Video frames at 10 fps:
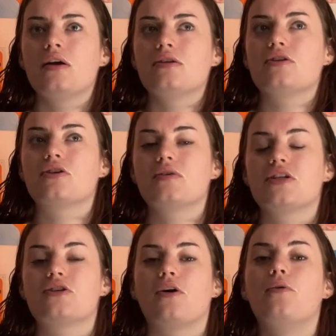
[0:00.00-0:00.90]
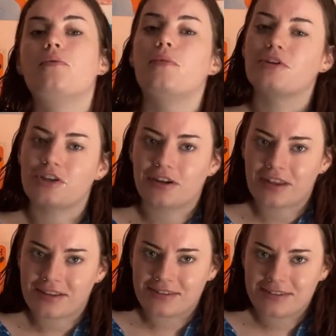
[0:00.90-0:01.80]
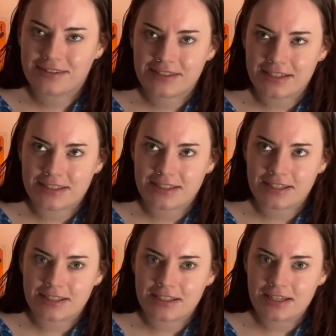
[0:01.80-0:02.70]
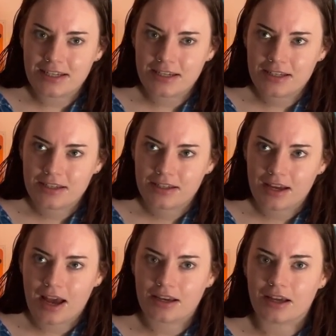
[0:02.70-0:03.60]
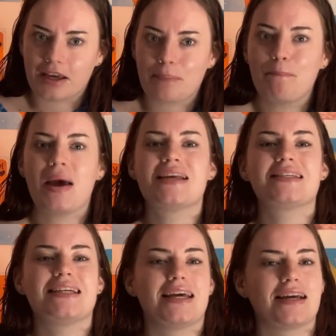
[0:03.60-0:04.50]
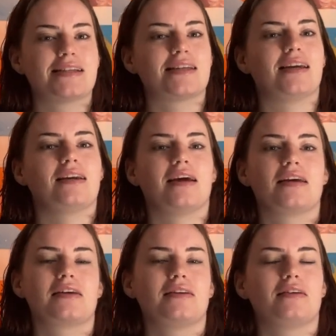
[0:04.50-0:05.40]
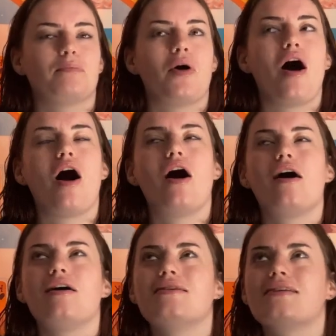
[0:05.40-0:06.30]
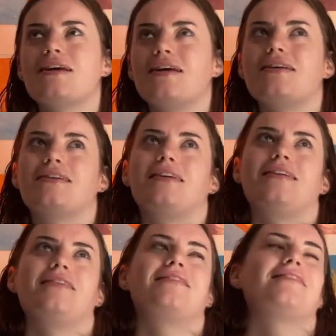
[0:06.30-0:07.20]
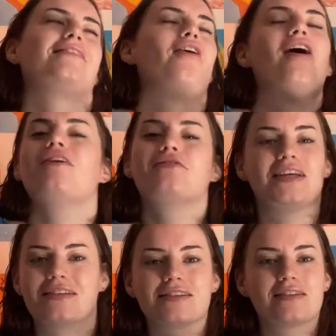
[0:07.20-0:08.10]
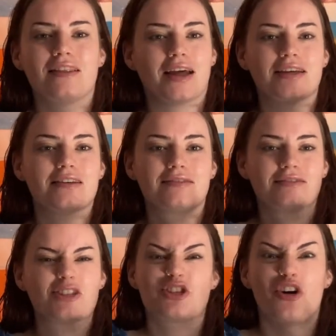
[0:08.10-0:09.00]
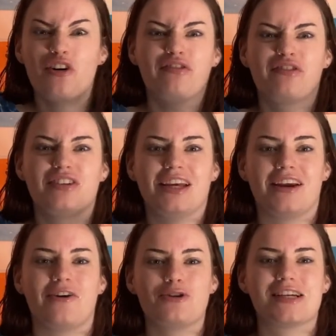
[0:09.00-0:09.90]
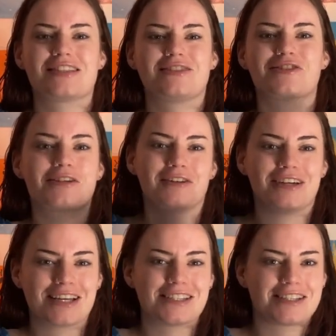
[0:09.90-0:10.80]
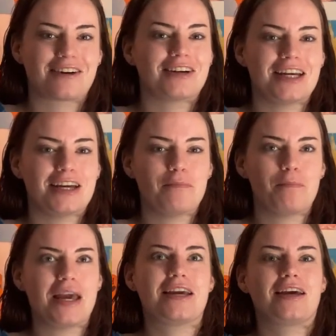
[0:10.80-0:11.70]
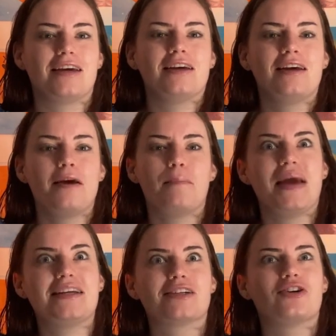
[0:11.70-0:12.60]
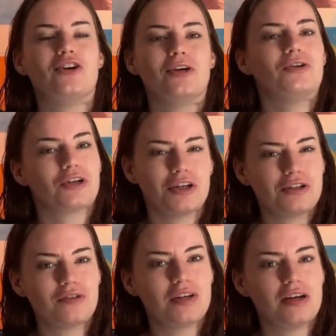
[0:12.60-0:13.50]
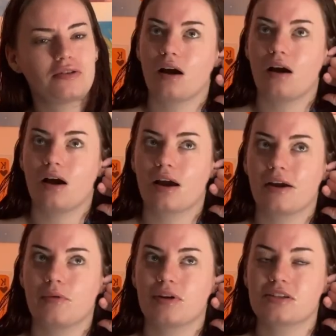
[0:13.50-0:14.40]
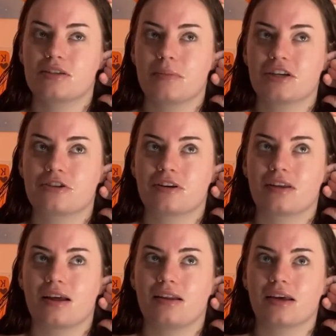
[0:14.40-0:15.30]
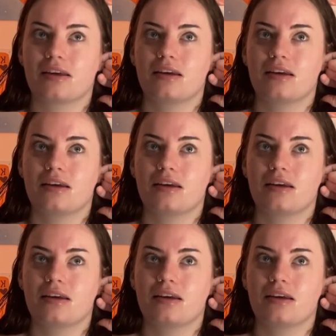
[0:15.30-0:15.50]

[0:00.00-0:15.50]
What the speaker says: there's only so much authenticity and like messiness and like pauses and all of this like stuff, you know, that doesn't necessarily make the cut in other YouTube videos. I wanted to make sure that like